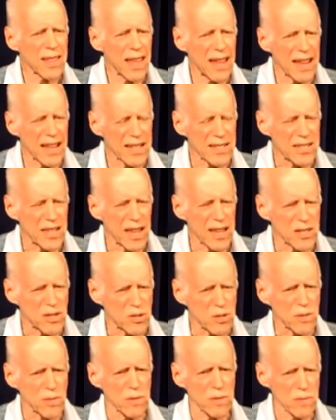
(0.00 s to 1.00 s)

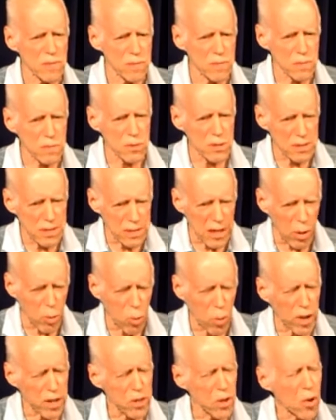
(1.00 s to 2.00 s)
It's a
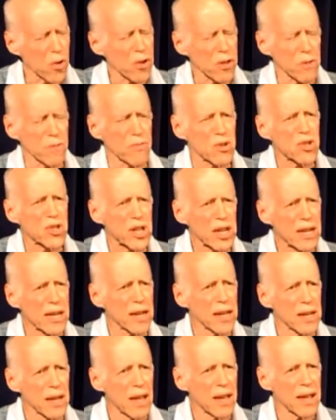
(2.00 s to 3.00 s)
well-oiled
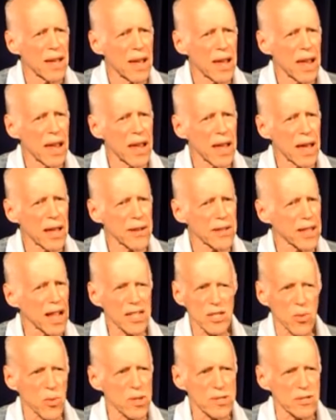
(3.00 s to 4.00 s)
machine, and
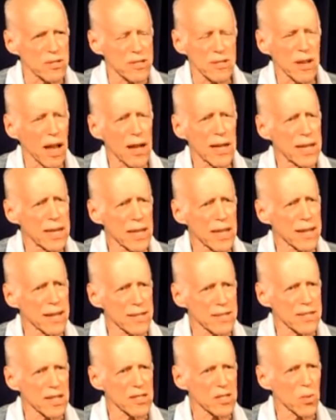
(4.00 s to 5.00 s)
that's what society
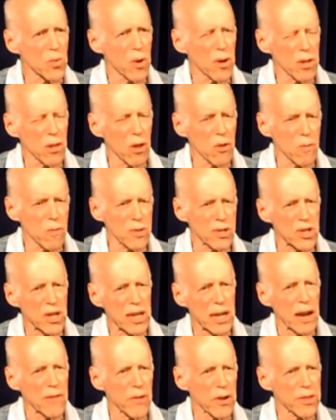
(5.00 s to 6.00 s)
is. It's a well-oiled
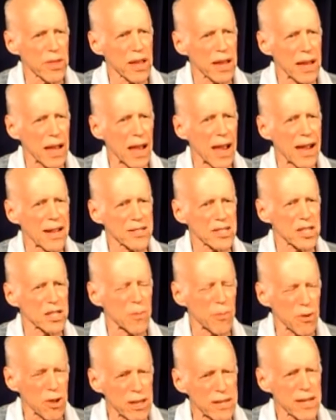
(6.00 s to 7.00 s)
machine. Everything has
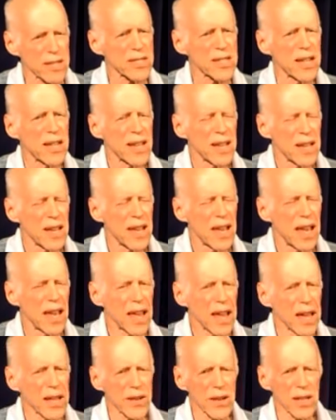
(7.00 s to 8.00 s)
its place,
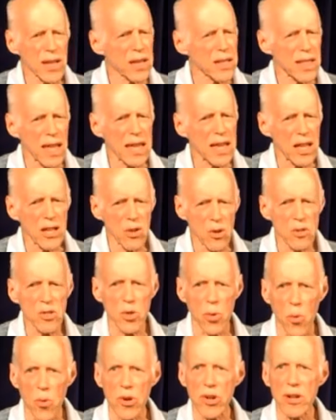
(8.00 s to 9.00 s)
and they get
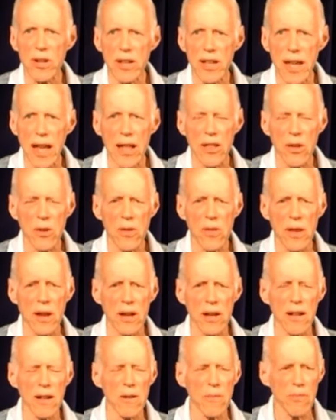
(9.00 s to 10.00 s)
used to working
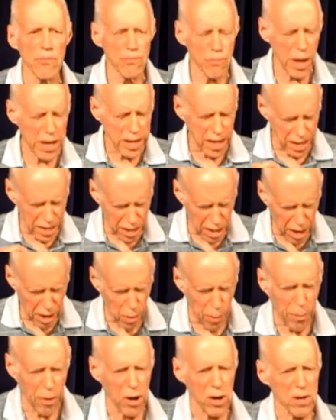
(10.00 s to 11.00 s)
together, making
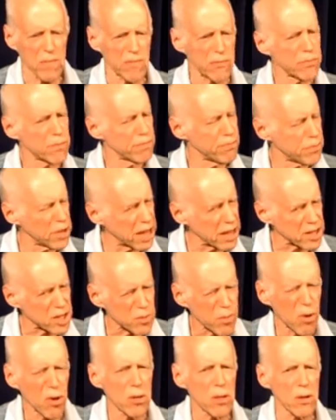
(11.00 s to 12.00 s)
their part, be it
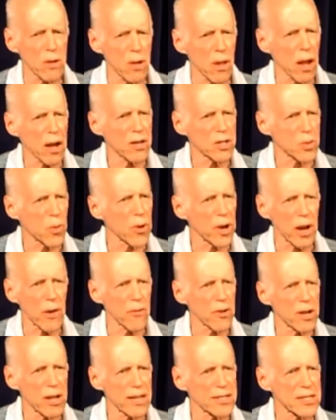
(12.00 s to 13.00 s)
small or large,
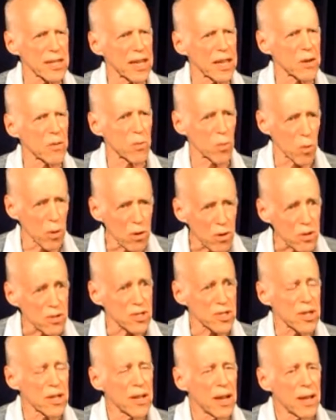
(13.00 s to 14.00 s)
whatever it is, it
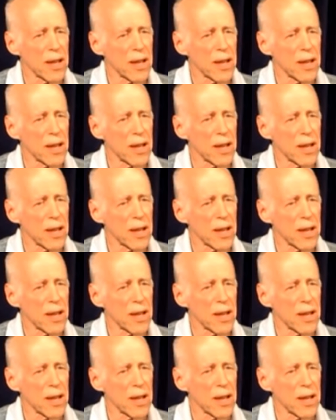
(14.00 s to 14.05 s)
works.